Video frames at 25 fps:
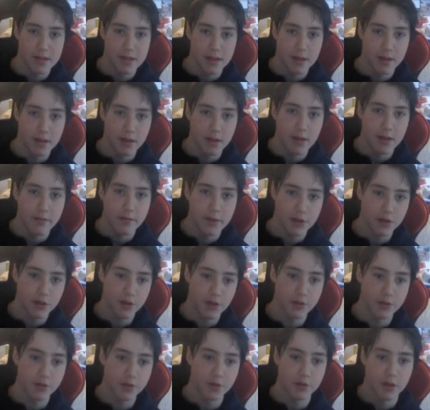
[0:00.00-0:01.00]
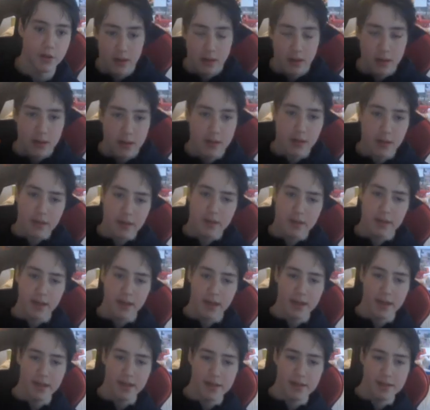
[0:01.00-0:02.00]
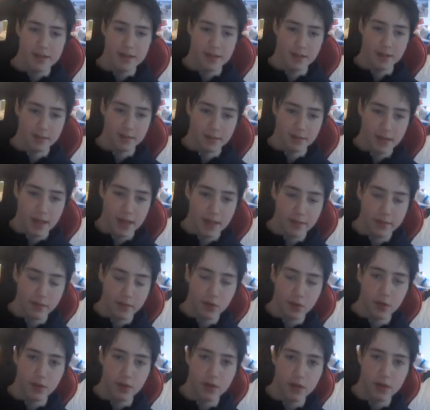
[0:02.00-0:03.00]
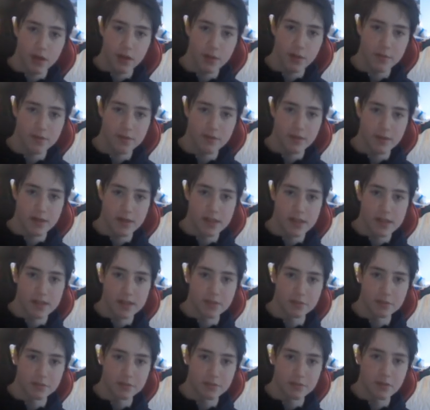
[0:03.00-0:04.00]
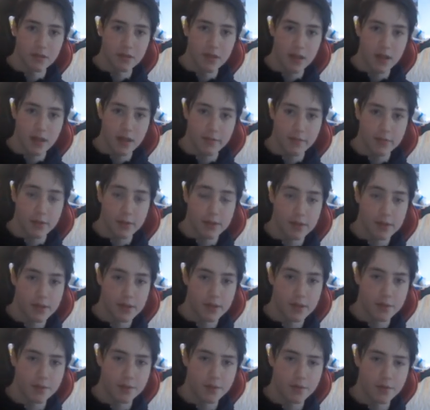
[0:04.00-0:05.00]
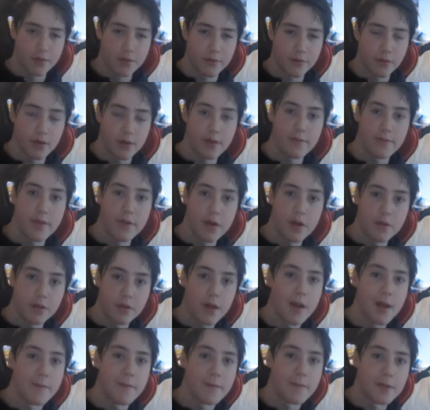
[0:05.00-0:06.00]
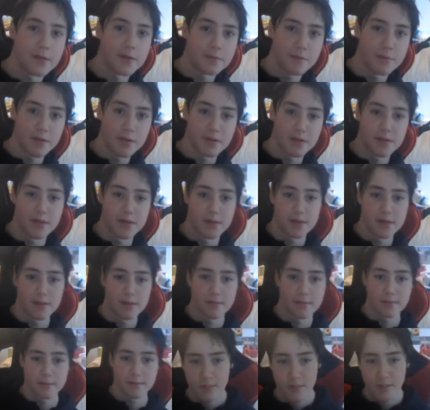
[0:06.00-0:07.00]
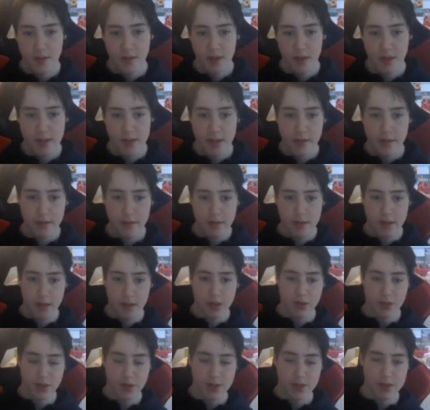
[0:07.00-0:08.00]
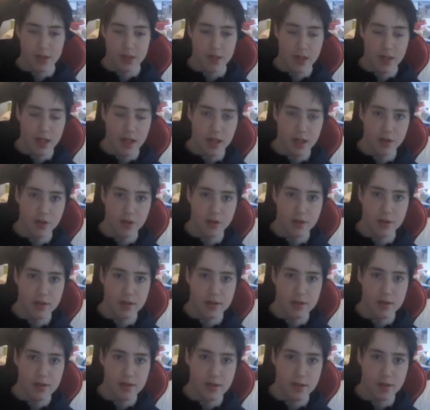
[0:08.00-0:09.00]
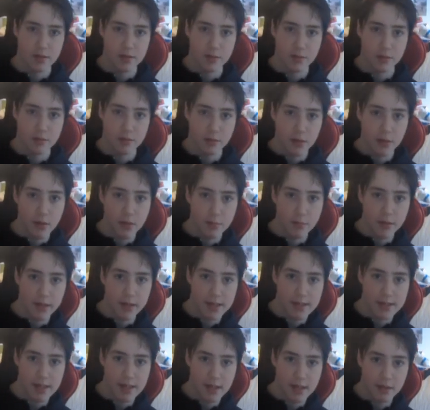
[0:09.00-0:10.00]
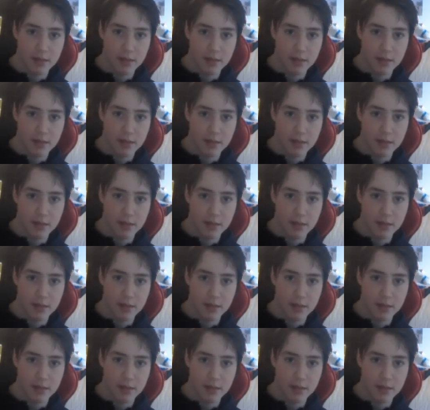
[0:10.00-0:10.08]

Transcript: love each other. This caused naval and arms races to obviously occur for very obvious reasons. This obviously creates tensions, and when war breaks out,